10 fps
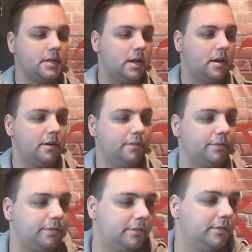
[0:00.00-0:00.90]

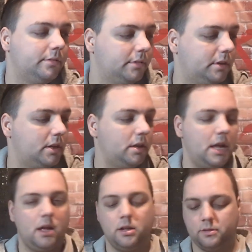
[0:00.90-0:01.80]
of
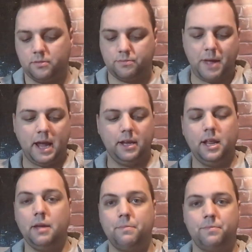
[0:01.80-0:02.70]
packing
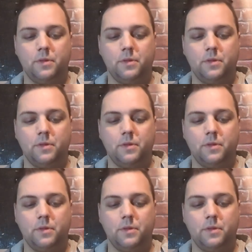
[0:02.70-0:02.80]
tape.